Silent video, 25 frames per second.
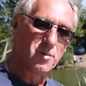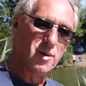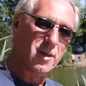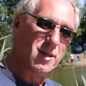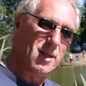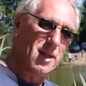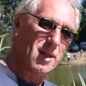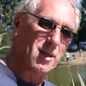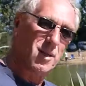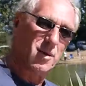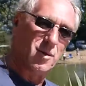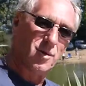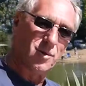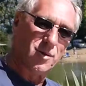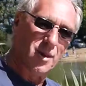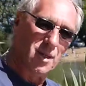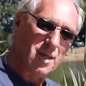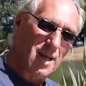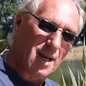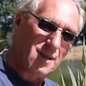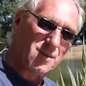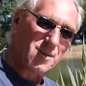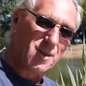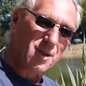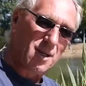When they use
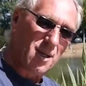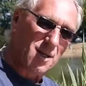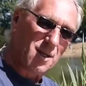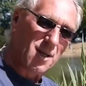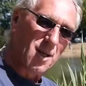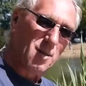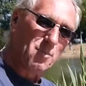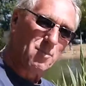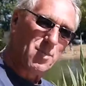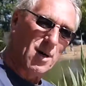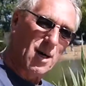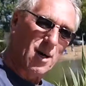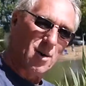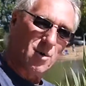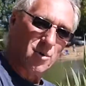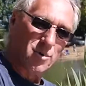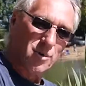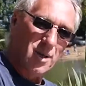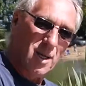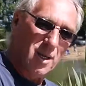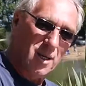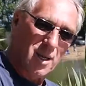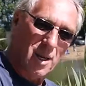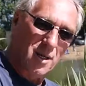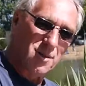elastic in their poles,
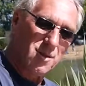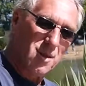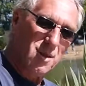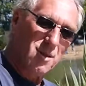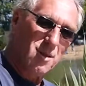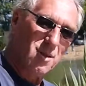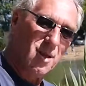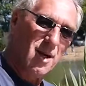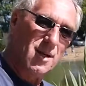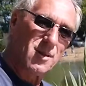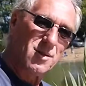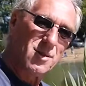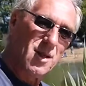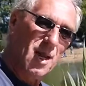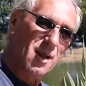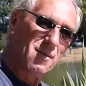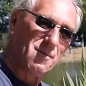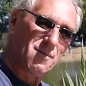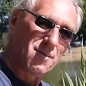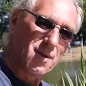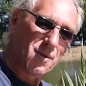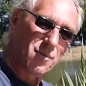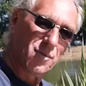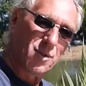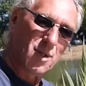they're catching like
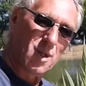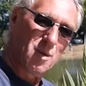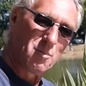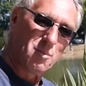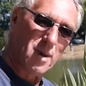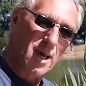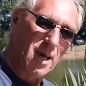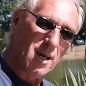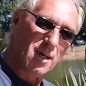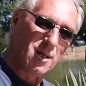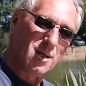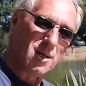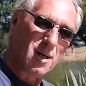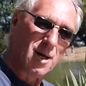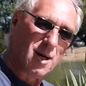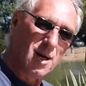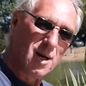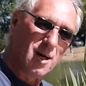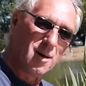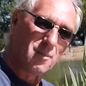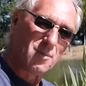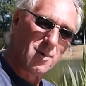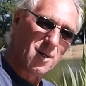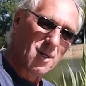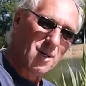£10-15
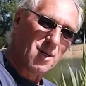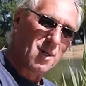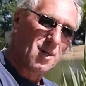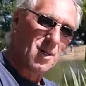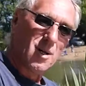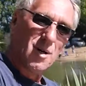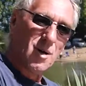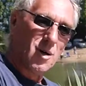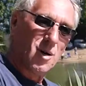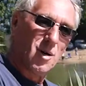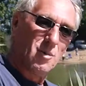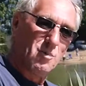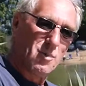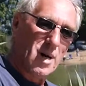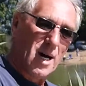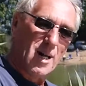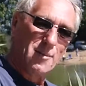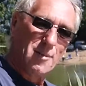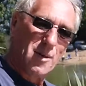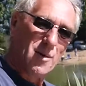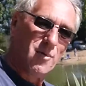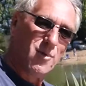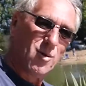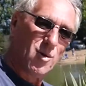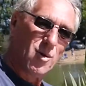carp on
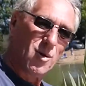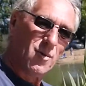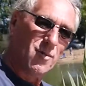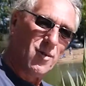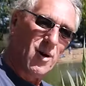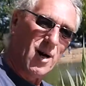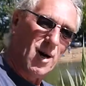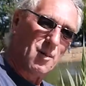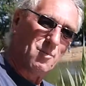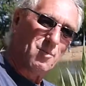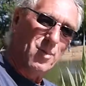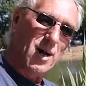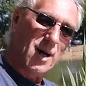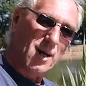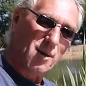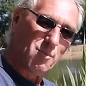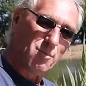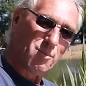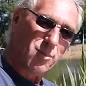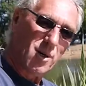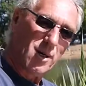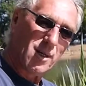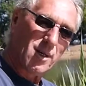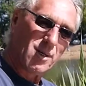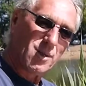maybe £4 or
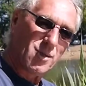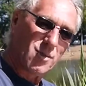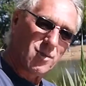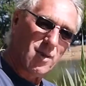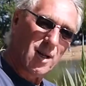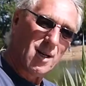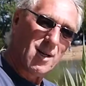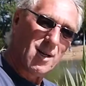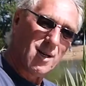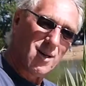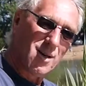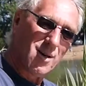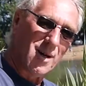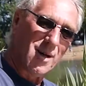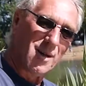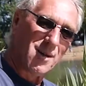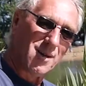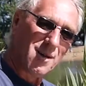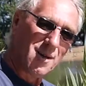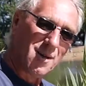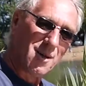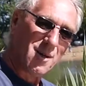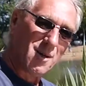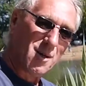£5 breaking strain line,